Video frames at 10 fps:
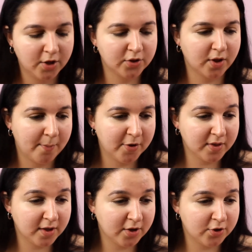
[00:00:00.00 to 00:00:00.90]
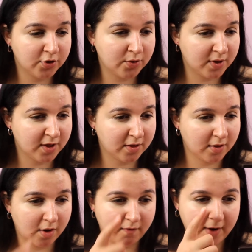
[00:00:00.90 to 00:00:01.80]
So I'm mostly going to do
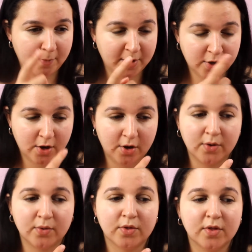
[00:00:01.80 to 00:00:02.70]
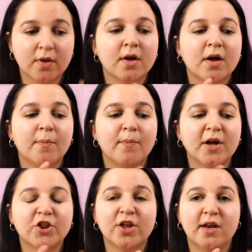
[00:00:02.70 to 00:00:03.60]
this around my nose,
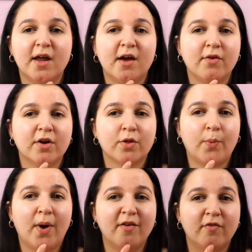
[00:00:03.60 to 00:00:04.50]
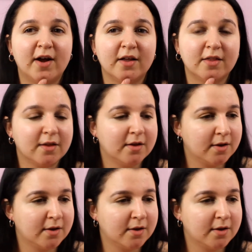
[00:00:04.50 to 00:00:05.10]
my chin area is quite red,